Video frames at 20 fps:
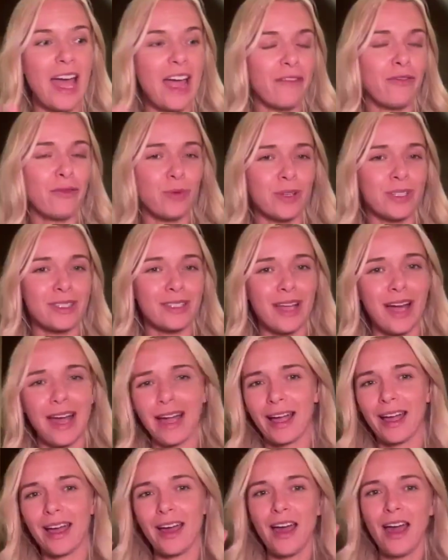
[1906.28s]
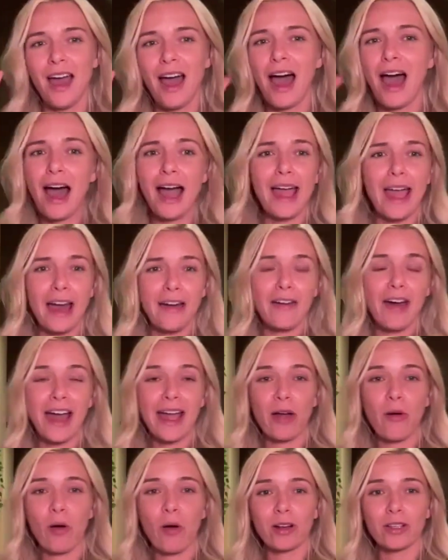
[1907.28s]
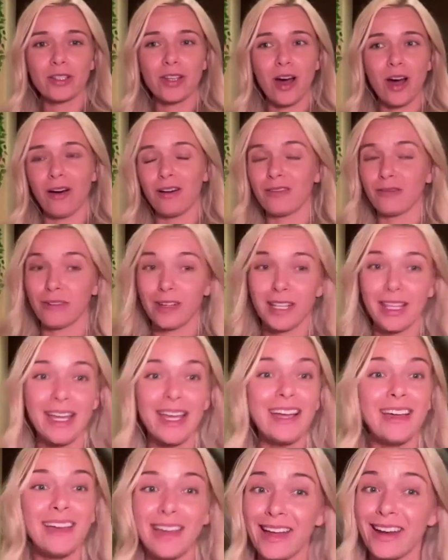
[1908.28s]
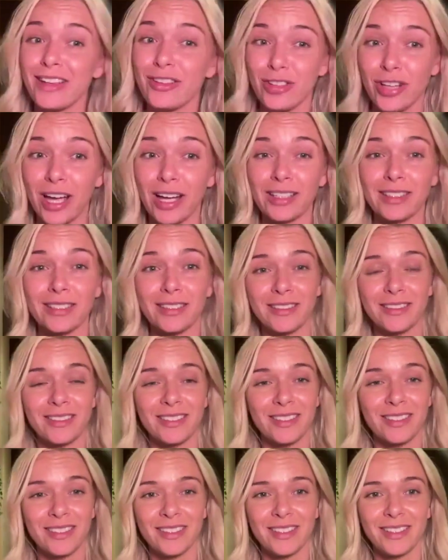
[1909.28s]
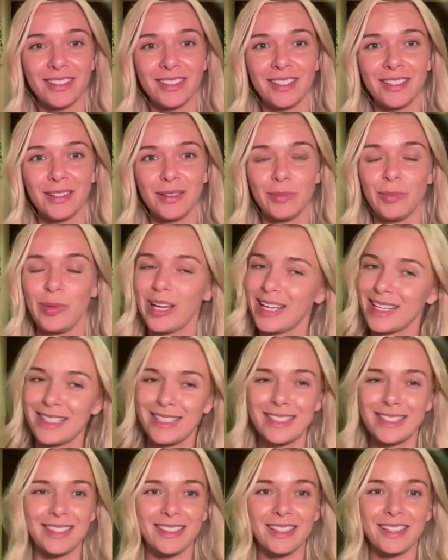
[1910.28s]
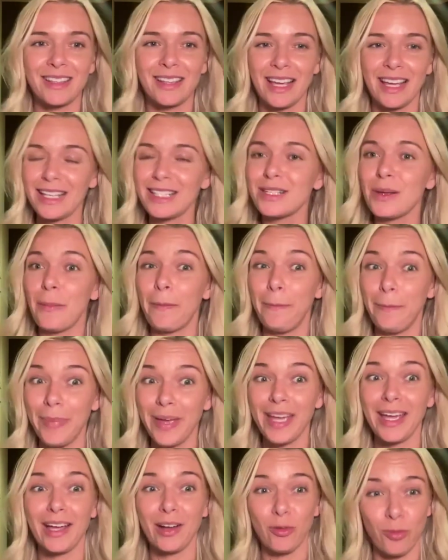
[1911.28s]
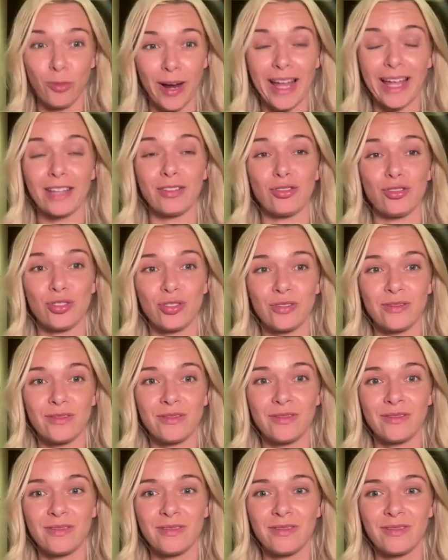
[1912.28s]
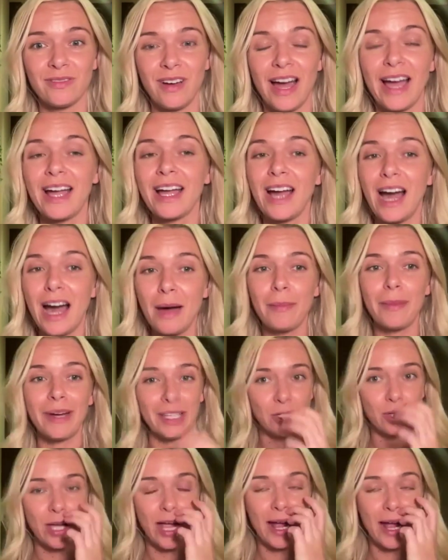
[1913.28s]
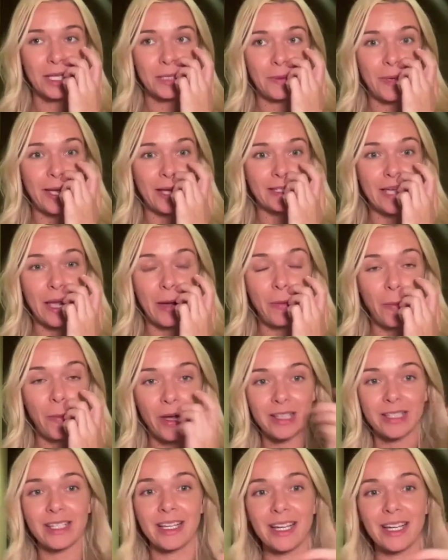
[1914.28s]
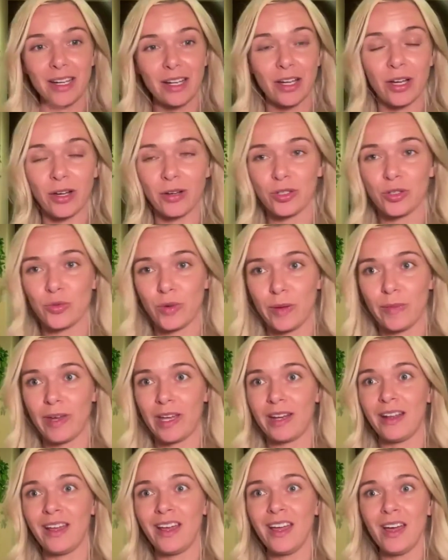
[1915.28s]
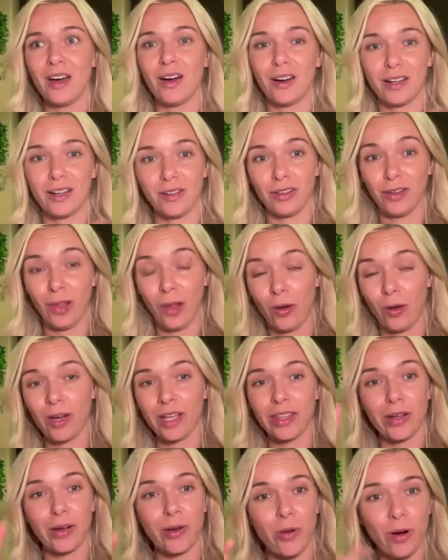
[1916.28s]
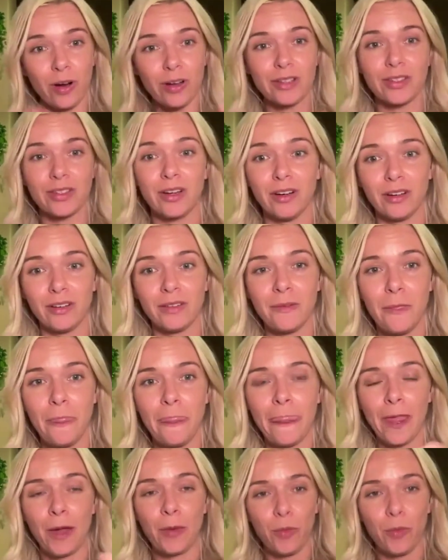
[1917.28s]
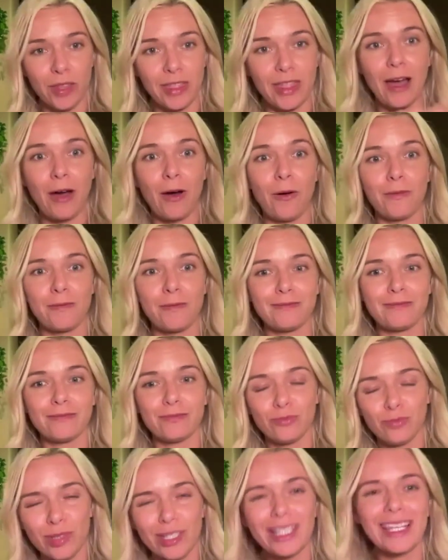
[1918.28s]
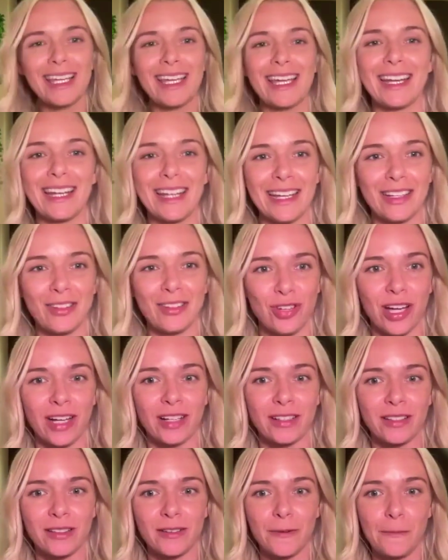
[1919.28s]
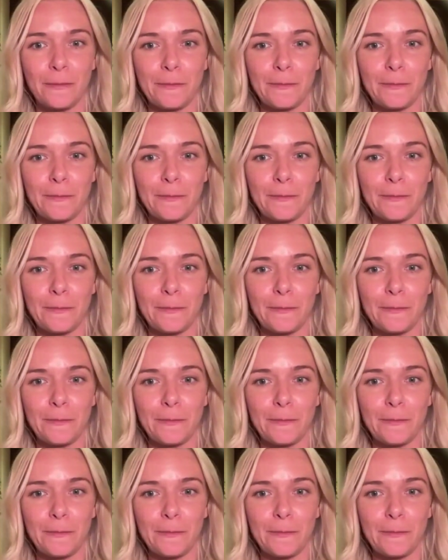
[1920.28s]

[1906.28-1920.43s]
Everyone's like, I have high cortisol. Really? Get it checked because it's a big range. I got mine checked because I wasn't going to coach women on lowering their cortisol without really getting it checked.